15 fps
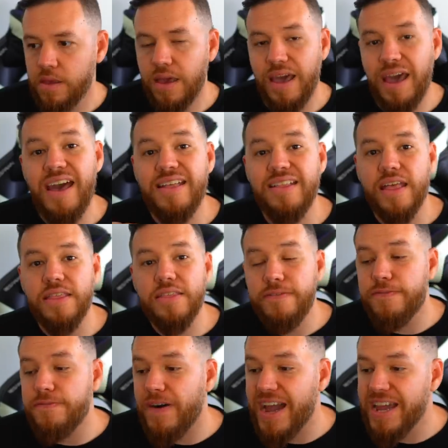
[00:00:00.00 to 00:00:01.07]
And the
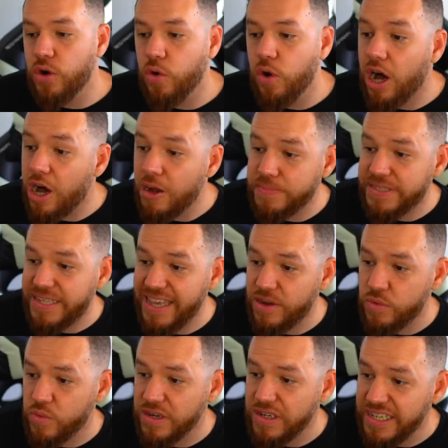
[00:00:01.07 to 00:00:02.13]
final
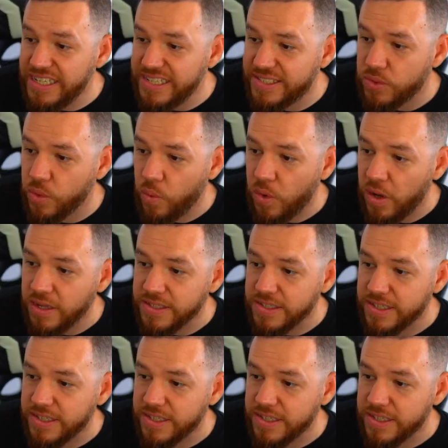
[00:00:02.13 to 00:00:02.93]
update released was